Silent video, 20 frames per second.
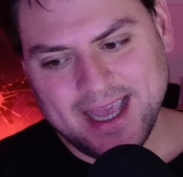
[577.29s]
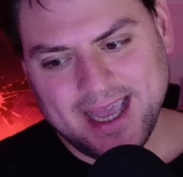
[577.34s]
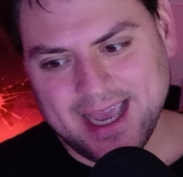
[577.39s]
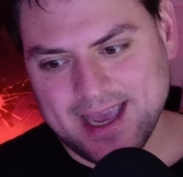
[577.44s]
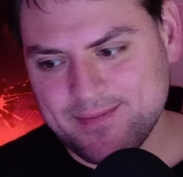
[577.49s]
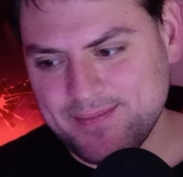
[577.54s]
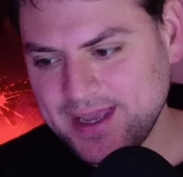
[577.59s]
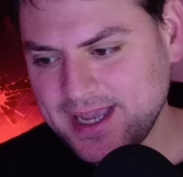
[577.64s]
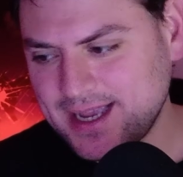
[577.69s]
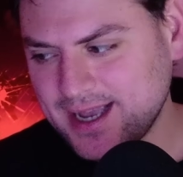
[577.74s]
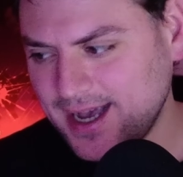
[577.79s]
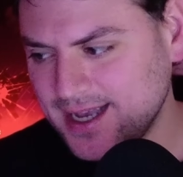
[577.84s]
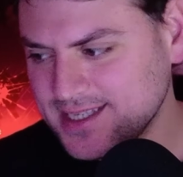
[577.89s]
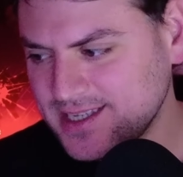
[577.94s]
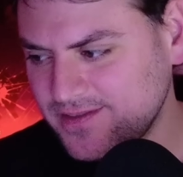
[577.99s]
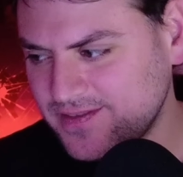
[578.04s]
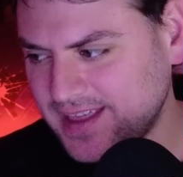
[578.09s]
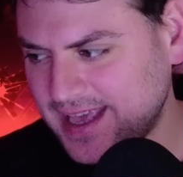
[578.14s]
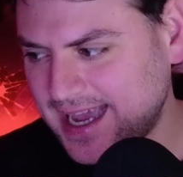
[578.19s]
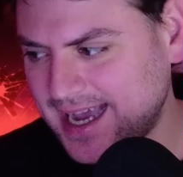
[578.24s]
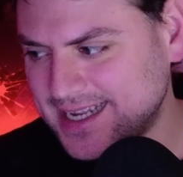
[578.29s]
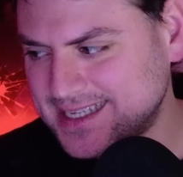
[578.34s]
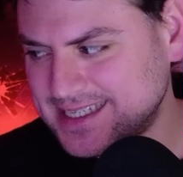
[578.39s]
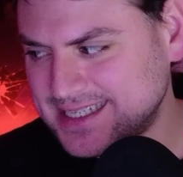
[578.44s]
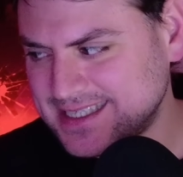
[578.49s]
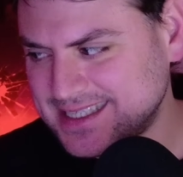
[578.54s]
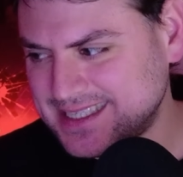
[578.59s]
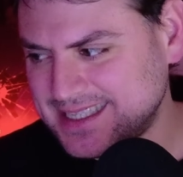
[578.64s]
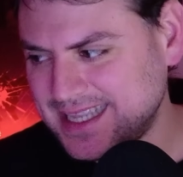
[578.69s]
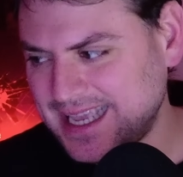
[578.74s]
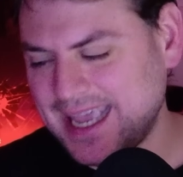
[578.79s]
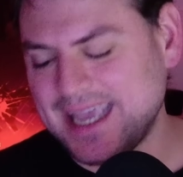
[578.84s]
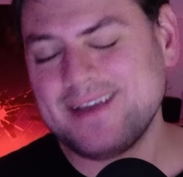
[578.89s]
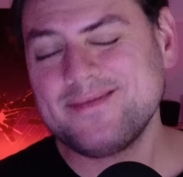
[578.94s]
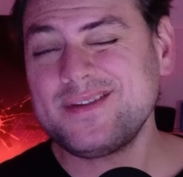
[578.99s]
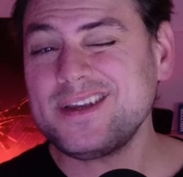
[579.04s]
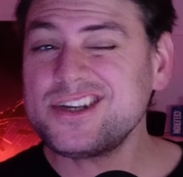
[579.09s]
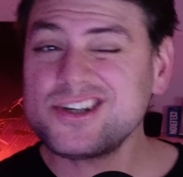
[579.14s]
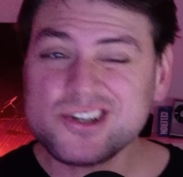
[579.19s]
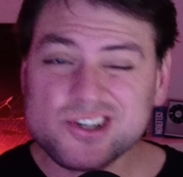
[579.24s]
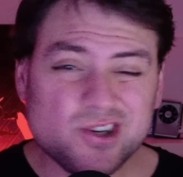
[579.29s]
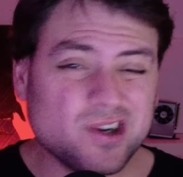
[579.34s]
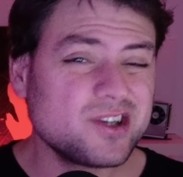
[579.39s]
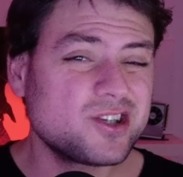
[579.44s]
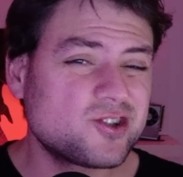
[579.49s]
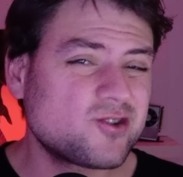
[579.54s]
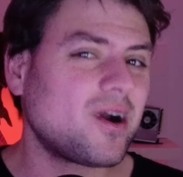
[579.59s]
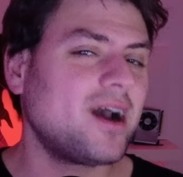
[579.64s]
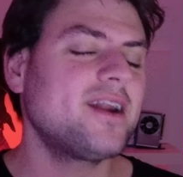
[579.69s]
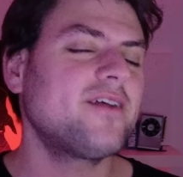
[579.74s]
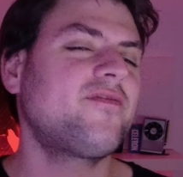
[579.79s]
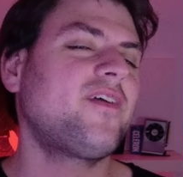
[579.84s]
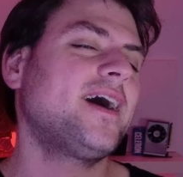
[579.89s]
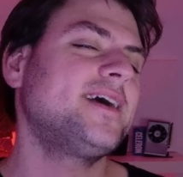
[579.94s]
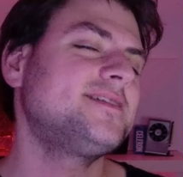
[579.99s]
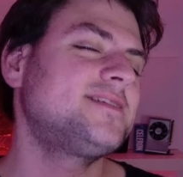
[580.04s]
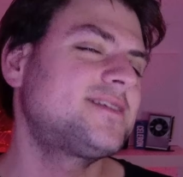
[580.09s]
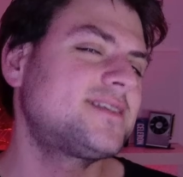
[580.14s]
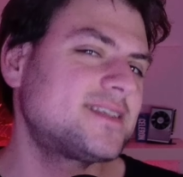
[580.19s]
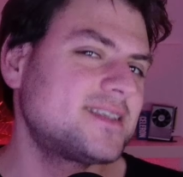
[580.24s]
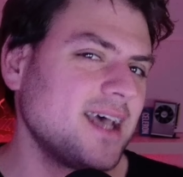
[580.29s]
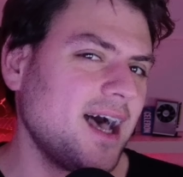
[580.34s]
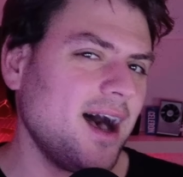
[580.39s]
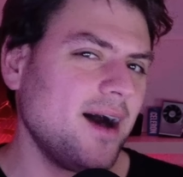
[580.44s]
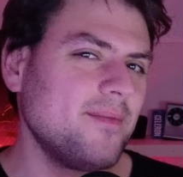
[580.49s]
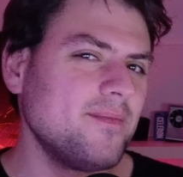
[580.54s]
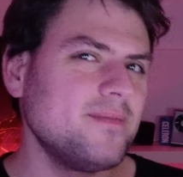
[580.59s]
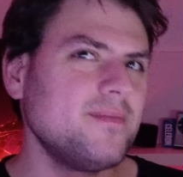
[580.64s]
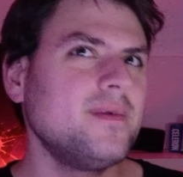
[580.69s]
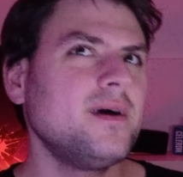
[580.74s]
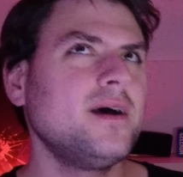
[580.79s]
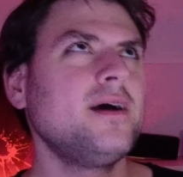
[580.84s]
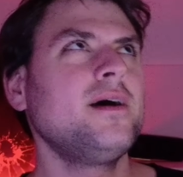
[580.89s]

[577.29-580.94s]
And because of that, AMD should try to find some